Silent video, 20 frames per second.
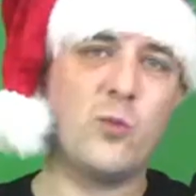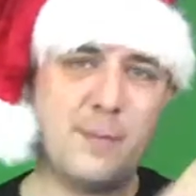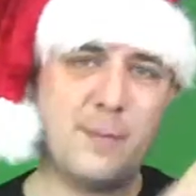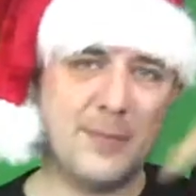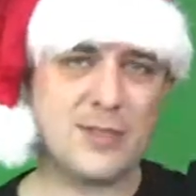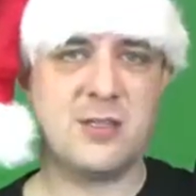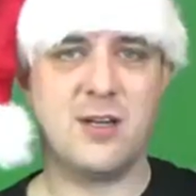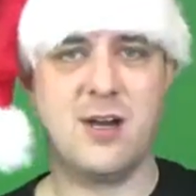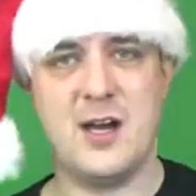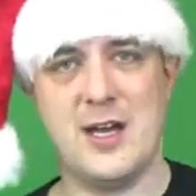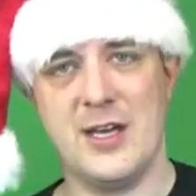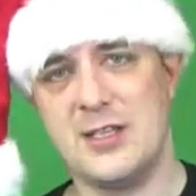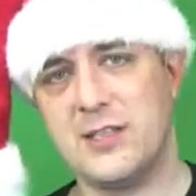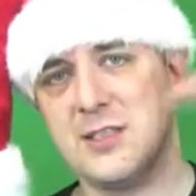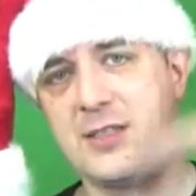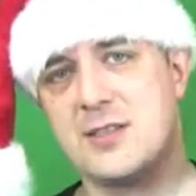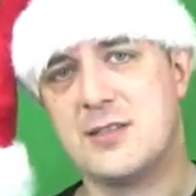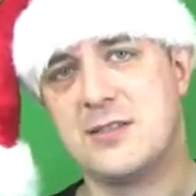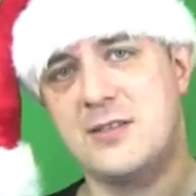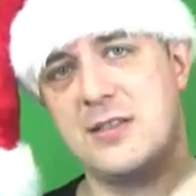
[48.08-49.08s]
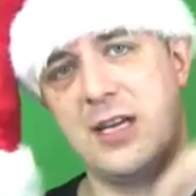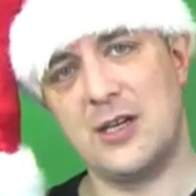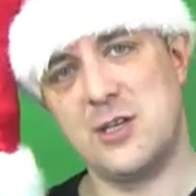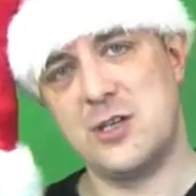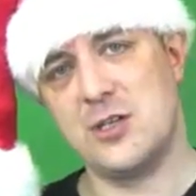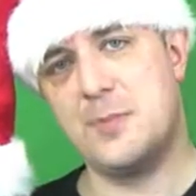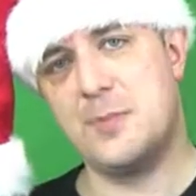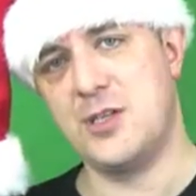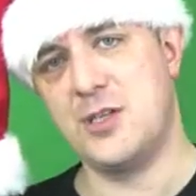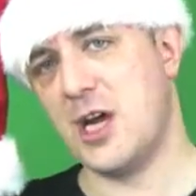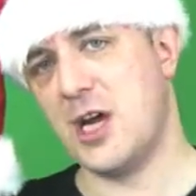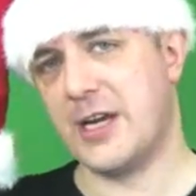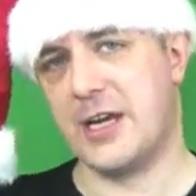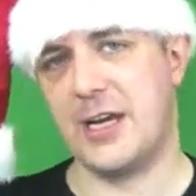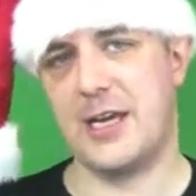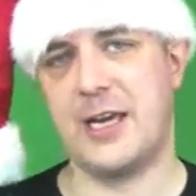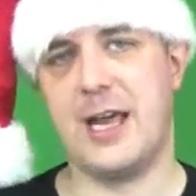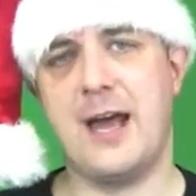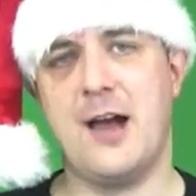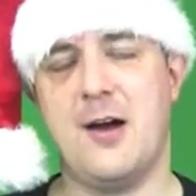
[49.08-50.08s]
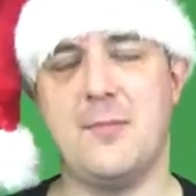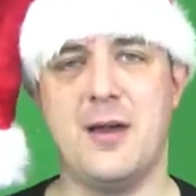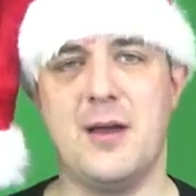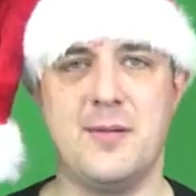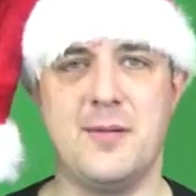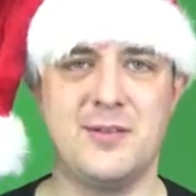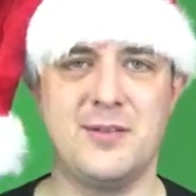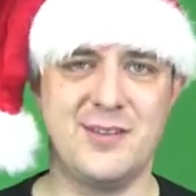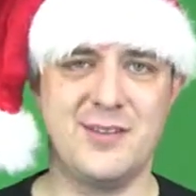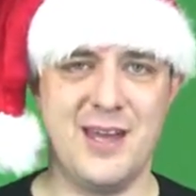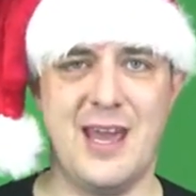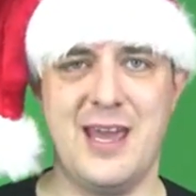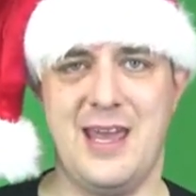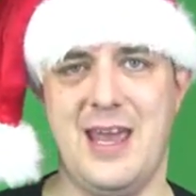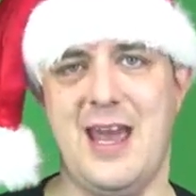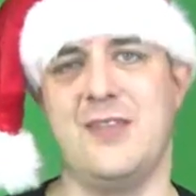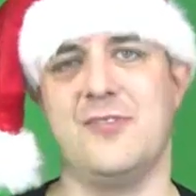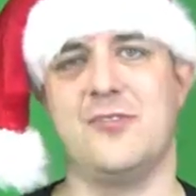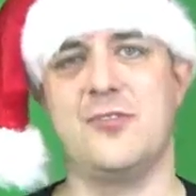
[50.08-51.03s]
websites that you should be checking out maybe today and